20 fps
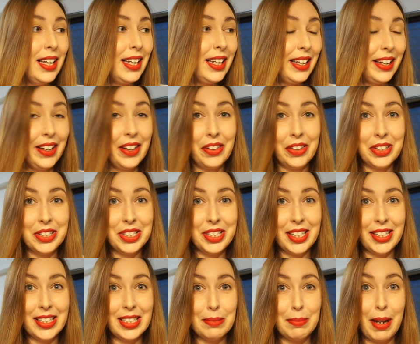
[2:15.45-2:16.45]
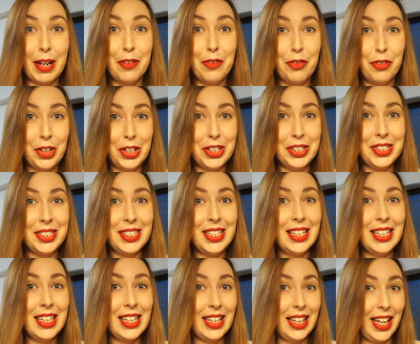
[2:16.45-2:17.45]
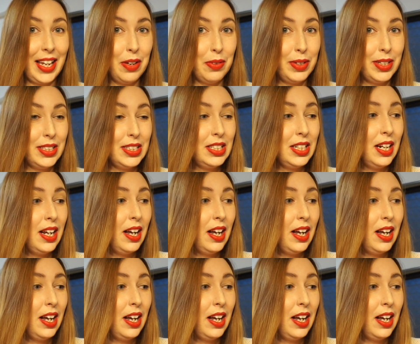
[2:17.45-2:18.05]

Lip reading: English is my first language.